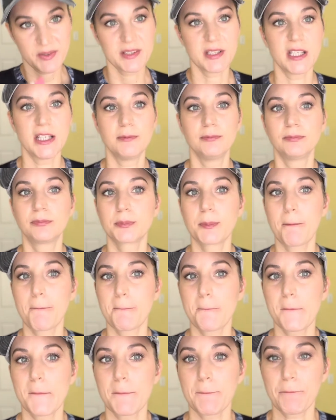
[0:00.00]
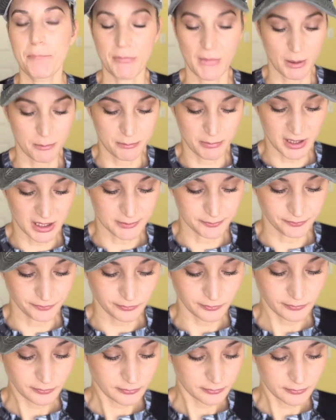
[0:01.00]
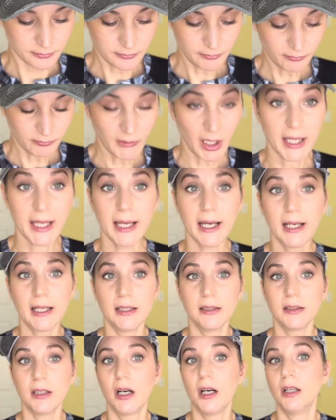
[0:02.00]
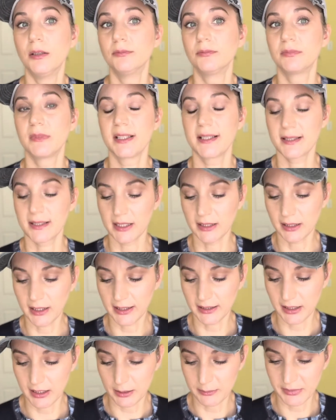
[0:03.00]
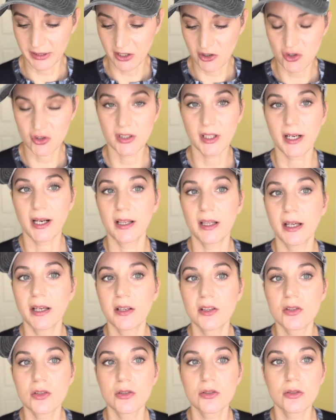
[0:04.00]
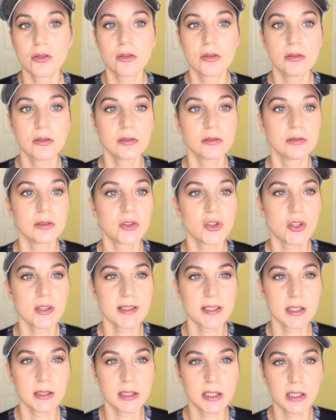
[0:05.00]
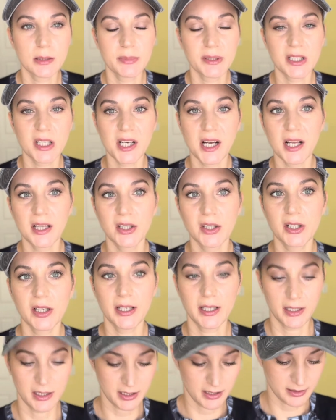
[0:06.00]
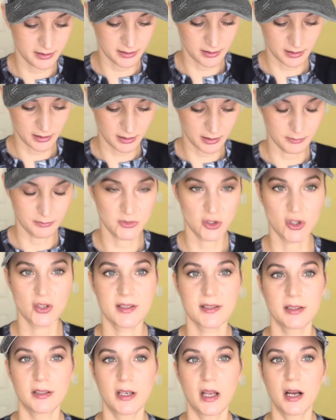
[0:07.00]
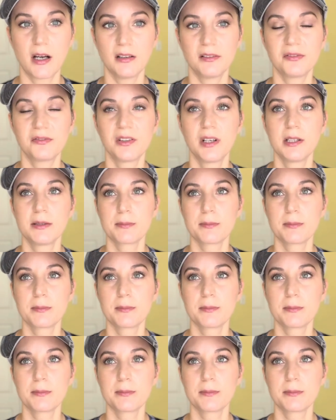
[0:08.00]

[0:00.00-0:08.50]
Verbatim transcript: see. But yeah, this is kind of like the combination that I like to do. Just a little bit of color and just enough